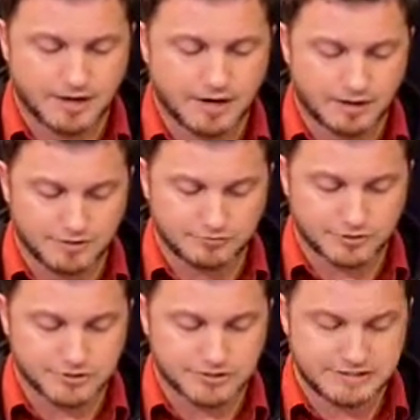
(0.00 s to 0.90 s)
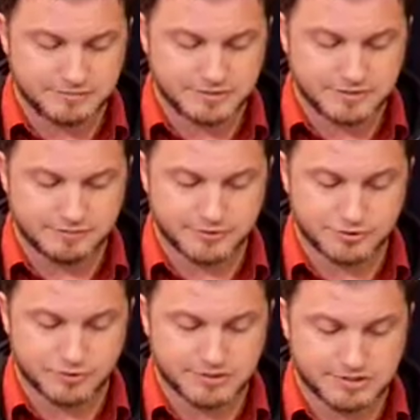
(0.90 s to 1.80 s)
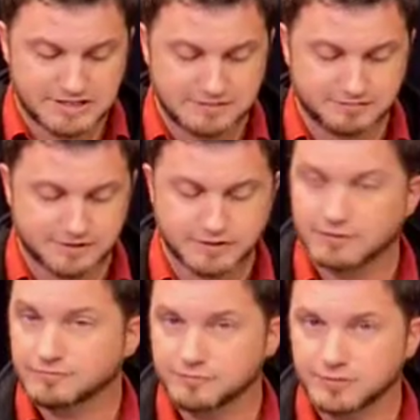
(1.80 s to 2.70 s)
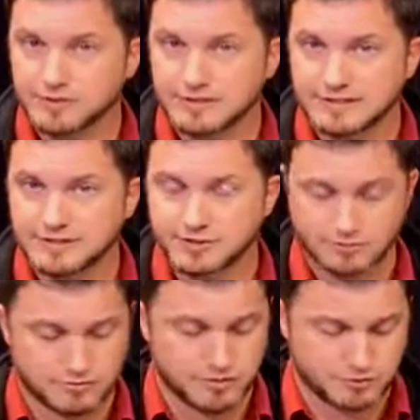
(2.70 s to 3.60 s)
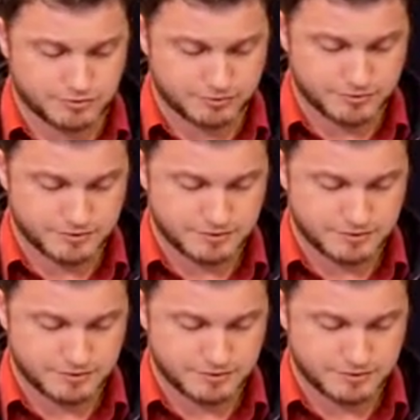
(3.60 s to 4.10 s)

all of which keeps individuals safe and comfortable in their own homes.